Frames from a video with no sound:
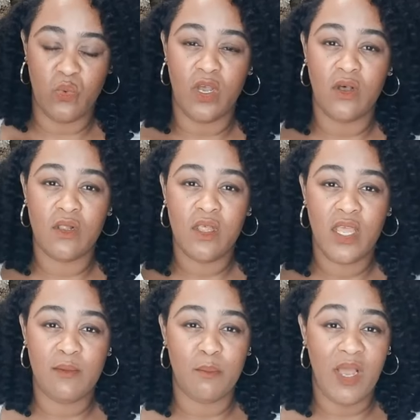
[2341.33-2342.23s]
well,
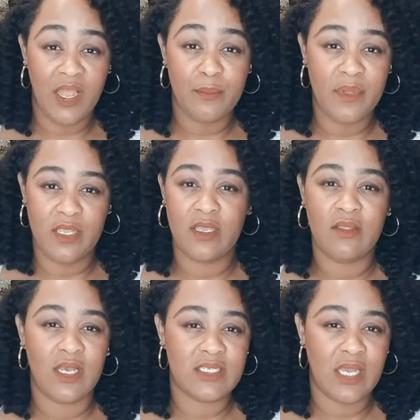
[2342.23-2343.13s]
in my opinion.
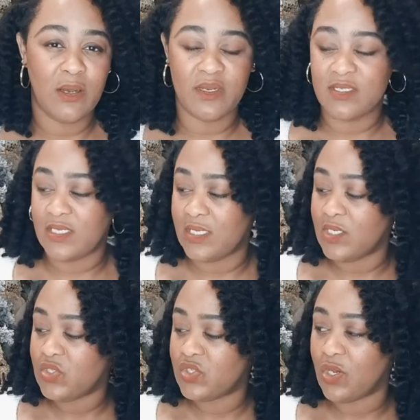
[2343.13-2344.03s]
That's how I see it.
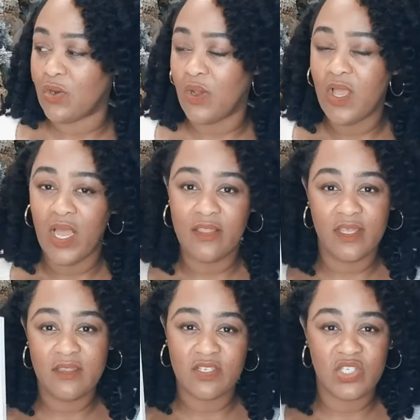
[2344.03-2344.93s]
So I
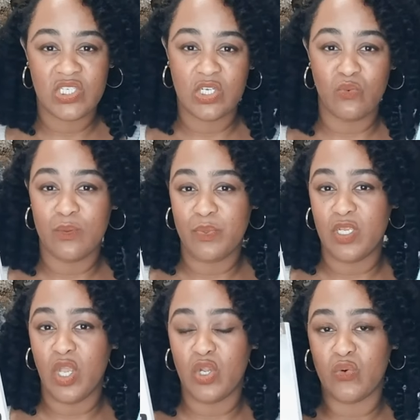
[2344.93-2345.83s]
think this still would
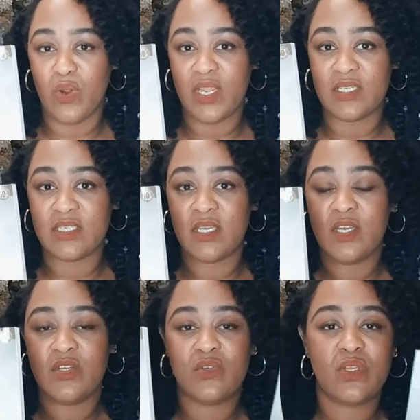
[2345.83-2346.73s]
be great
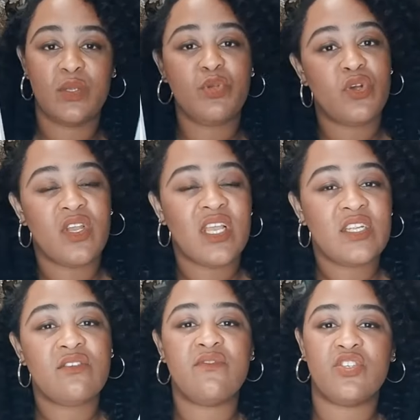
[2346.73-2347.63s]
to keep your
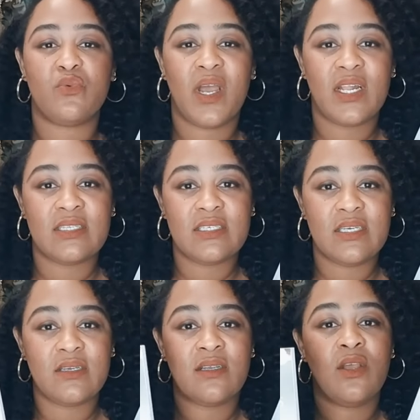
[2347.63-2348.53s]

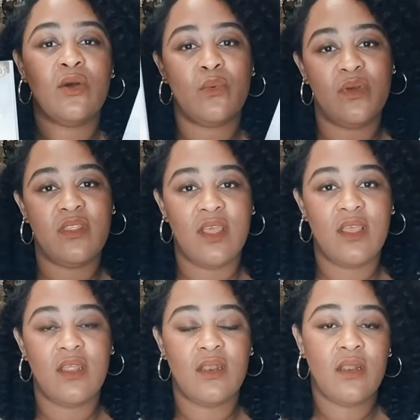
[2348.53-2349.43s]
individuality
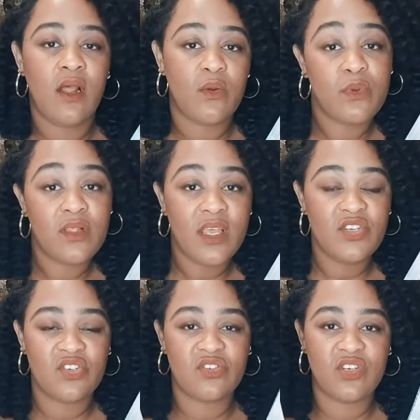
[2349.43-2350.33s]
within a
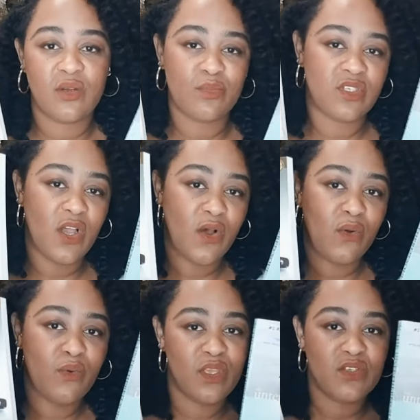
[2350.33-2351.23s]
relationship.
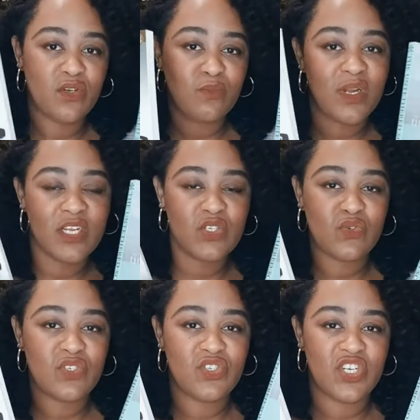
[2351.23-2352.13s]
So these are my two
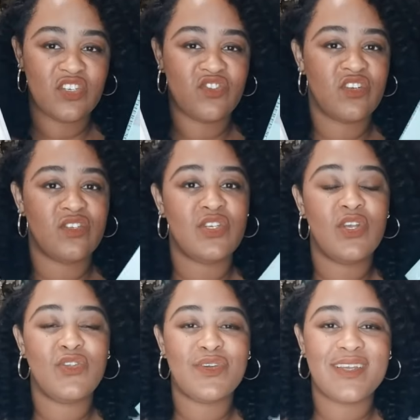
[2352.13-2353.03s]
suggestions.
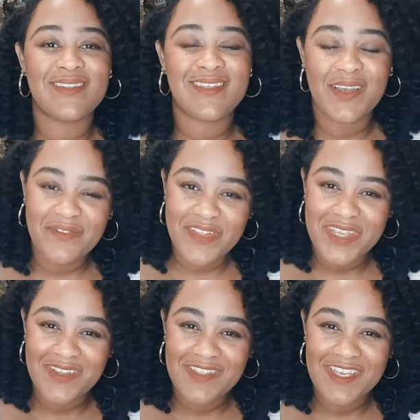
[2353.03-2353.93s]
You can definitely
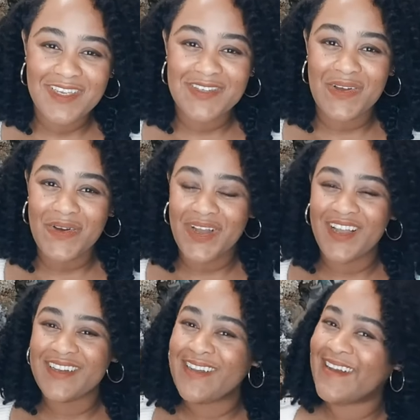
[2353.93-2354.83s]
get these
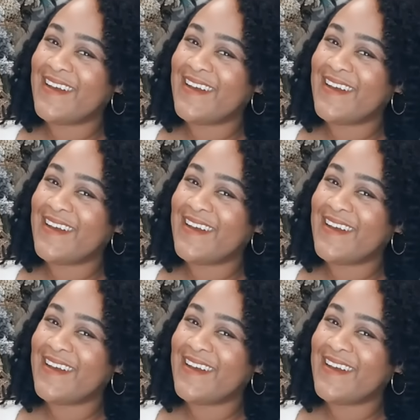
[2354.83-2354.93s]
on